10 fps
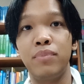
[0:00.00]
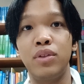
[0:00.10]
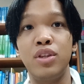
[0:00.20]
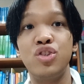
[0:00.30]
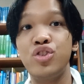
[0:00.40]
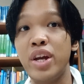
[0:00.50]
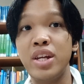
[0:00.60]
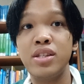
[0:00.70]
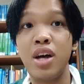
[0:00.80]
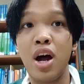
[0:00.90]
These
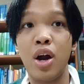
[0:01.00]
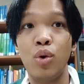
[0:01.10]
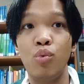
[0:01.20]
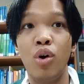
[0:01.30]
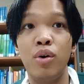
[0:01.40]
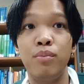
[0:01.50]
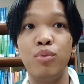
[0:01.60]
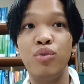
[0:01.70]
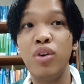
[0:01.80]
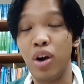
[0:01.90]
changes are what
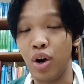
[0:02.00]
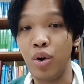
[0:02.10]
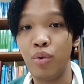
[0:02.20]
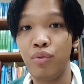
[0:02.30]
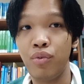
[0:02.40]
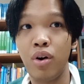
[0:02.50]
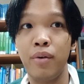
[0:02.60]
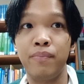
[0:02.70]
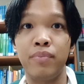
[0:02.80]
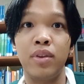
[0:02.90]
move her
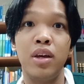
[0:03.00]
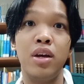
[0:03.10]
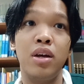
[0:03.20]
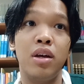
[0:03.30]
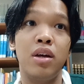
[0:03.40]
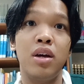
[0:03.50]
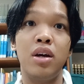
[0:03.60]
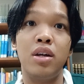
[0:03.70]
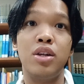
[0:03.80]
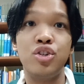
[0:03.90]
from
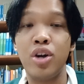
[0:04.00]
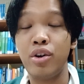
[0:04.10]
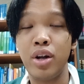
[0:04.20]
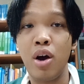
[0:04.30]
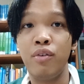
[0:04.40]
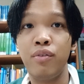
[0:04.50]
the genre of